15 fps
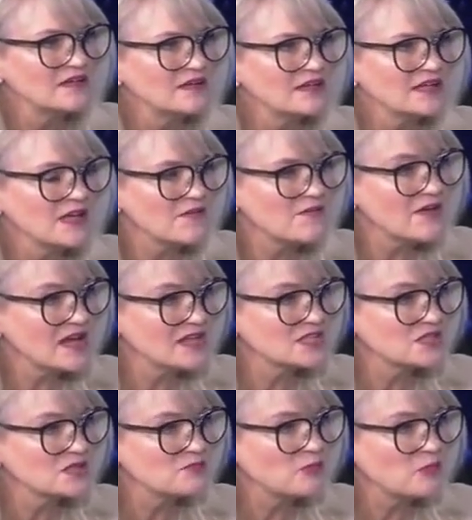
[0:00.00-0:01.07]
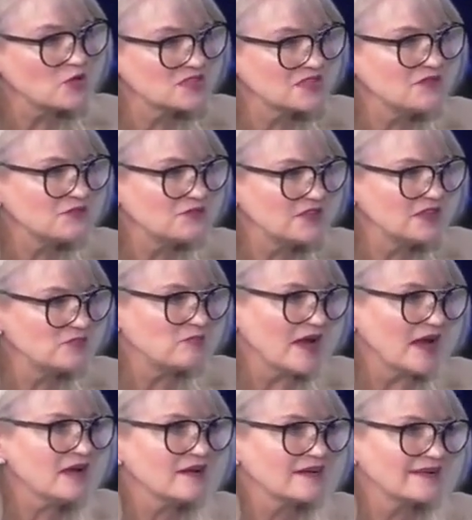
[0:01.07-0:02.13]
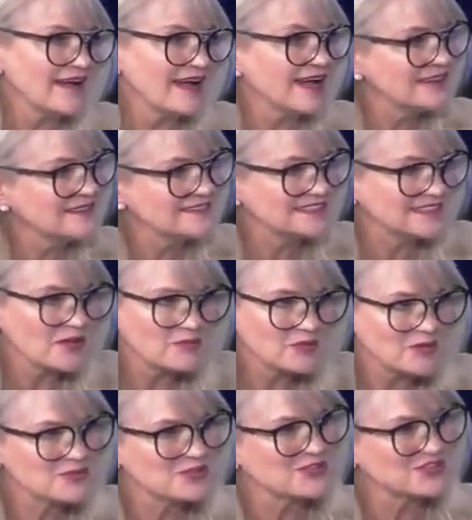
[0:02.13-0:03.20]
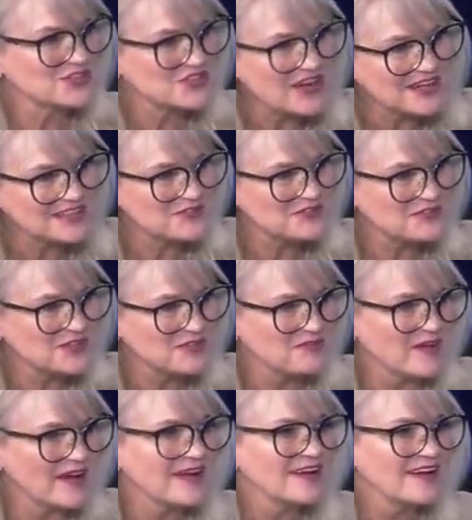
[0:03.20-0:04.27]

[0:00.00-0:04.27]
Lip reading: give us positive feedback and sometimes constructive feedback